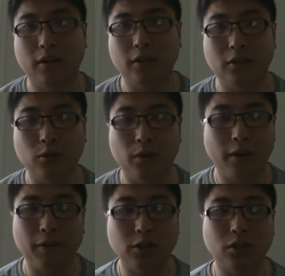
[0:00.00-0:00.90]

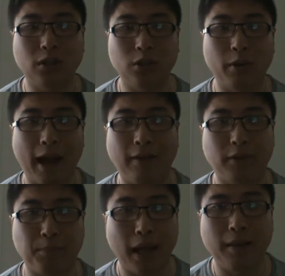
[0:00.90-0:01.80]
Eventually you have
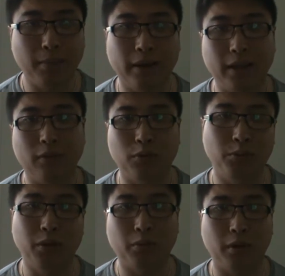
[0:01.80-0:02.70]
to pay money if you
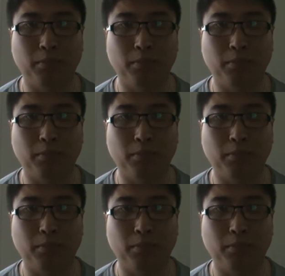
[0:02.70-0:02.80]
really want